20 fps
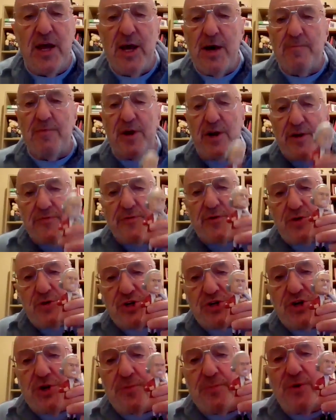But if you
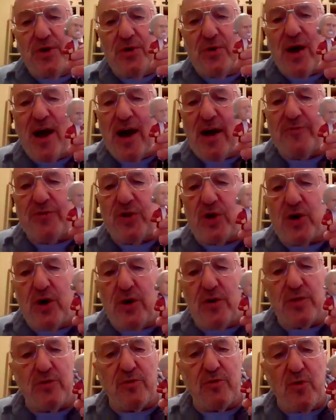shoot me, you have to
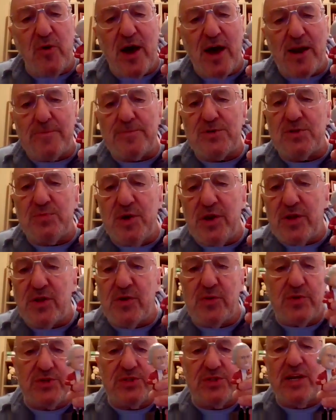go through Adam Smith,
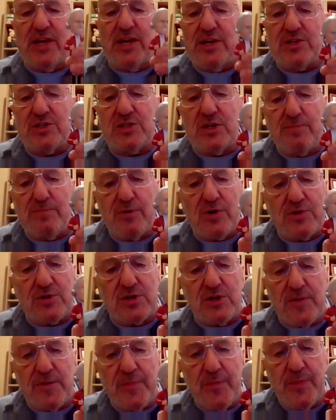who is an innocent
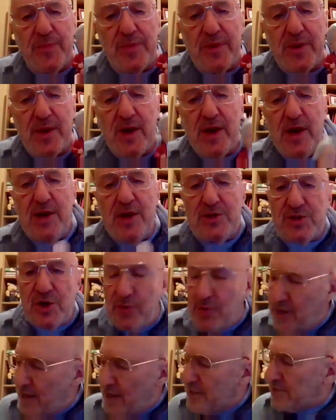person. So
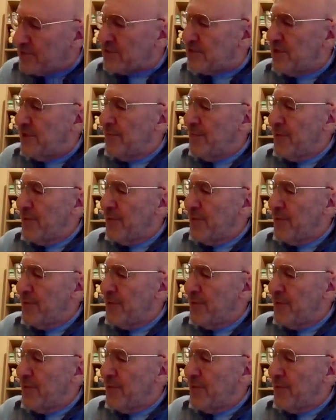yes,